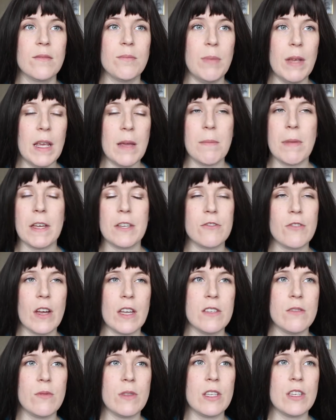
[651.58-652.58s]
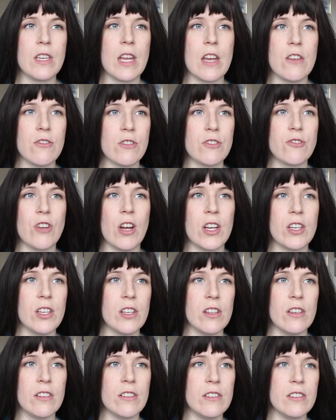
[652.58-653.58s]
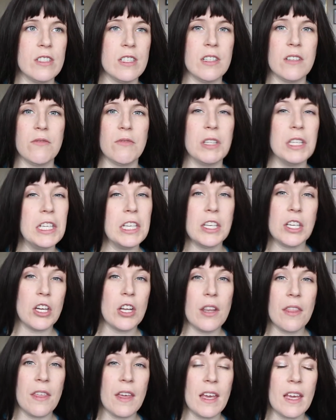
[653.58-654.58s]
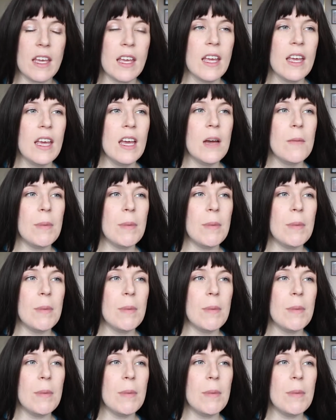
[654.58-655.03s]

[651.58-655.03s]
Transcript: being best friends with the dangerous drug dealer isn't really a good thing.